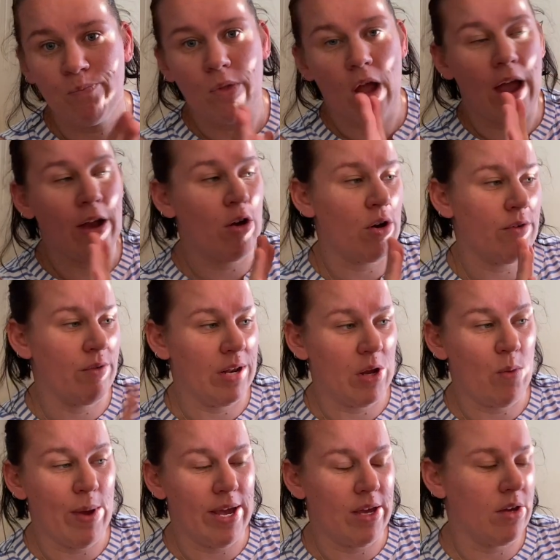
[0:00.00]
I got it really
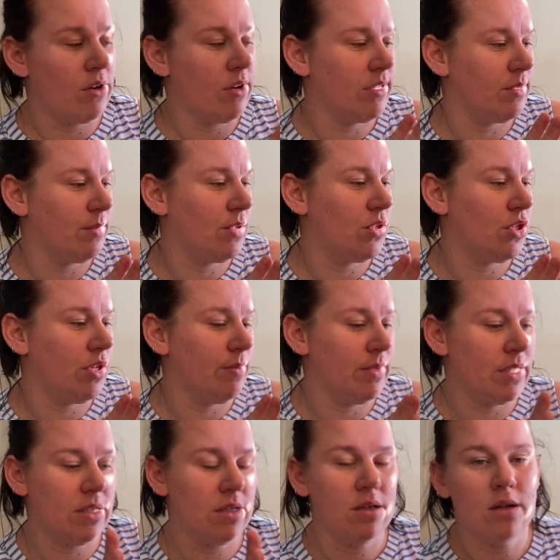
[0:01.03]
quick because she
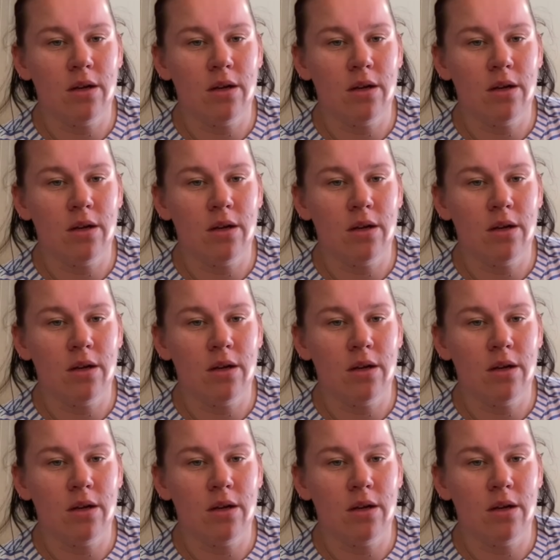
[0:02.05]
was